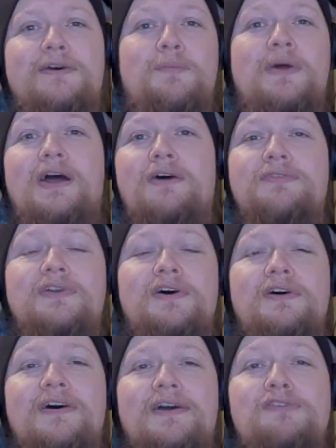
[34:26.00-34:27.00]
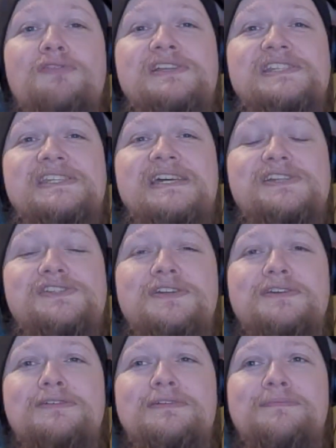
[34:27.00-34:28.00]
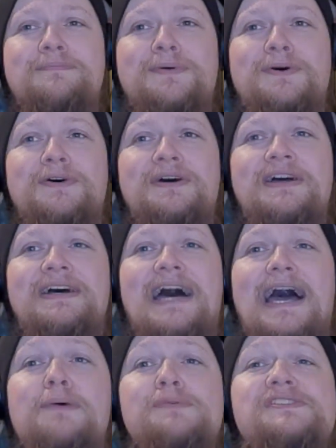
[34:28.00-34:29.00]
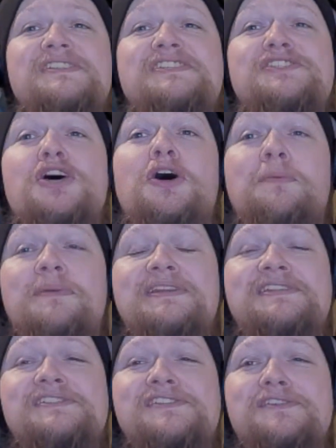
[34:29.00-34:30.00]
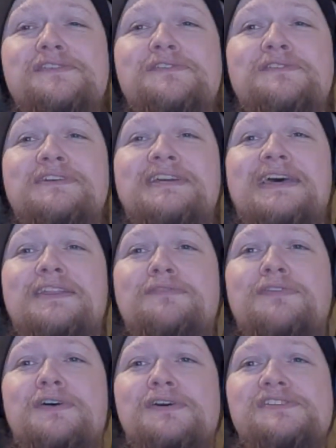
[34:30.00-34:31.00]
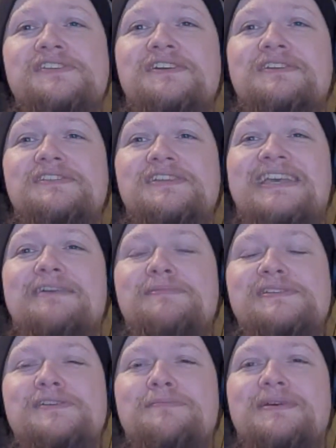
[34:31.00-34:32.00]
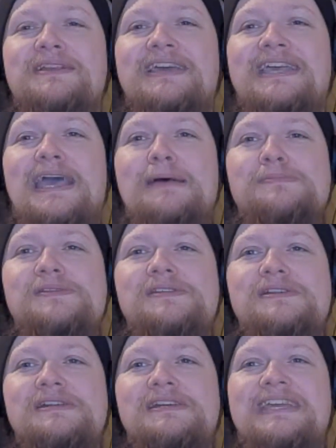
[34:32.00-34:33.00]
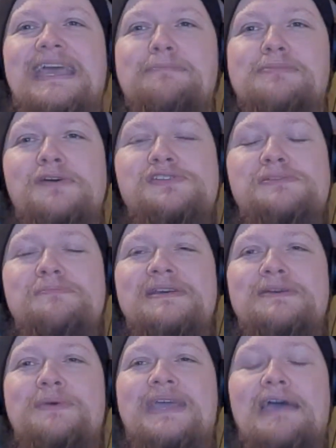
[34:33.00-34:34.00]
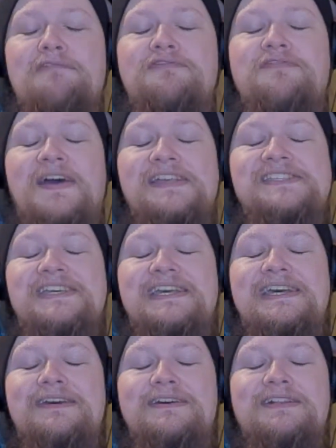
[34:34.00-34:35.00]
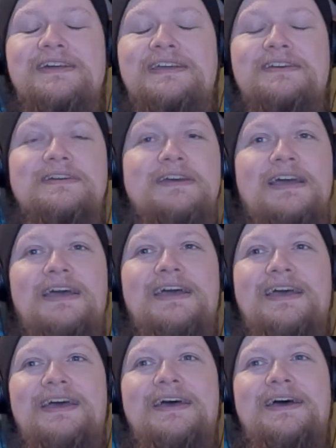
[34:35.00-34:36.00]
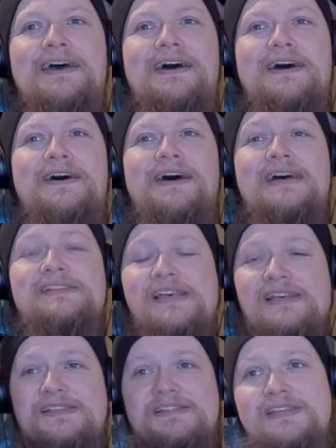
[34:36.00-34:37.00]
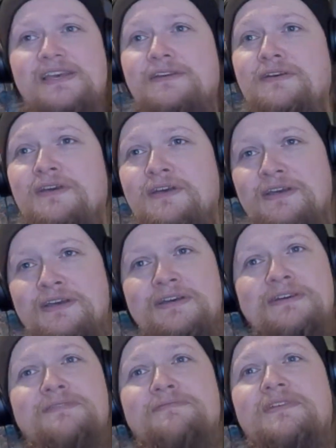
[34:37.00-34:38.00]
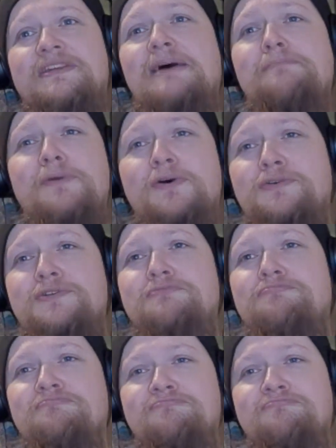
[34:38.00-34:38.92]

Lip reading: went off on a crazy tangent, but I was determined to get the fucker to give me something. It kept dodging me. We kept fighting it. Like as I say, the damn mode